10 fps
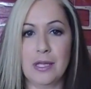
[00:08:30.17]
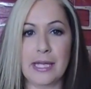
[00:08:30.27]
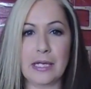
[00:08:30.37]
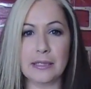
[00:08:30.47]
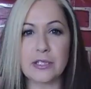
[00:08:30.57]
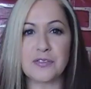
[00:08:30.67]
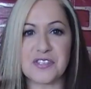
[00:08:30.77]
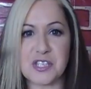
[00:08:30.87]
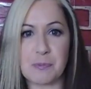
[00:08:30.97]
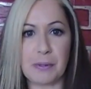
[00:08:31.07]
like a little
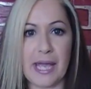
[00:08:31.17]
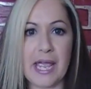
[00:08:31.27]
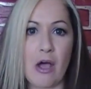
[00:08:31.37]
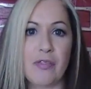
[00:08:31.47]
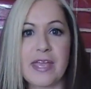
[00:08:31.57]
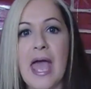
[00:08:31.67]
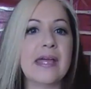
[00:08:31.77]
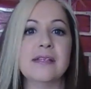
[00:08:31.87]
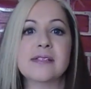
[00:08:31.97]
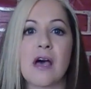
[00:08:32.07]
display on the
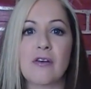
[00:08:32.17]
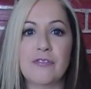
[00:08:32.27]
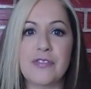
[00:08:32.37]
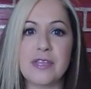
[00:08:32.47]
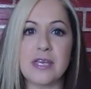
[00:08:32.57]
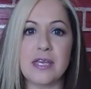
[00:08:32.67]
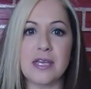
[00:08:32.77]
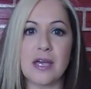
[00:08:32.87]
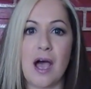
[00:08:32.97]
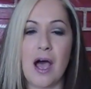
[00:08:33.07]
end of
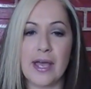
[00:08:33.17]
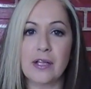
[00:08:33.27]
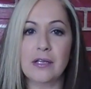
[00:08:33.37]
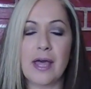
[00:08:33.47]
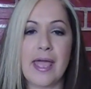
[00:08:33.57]
the aisle,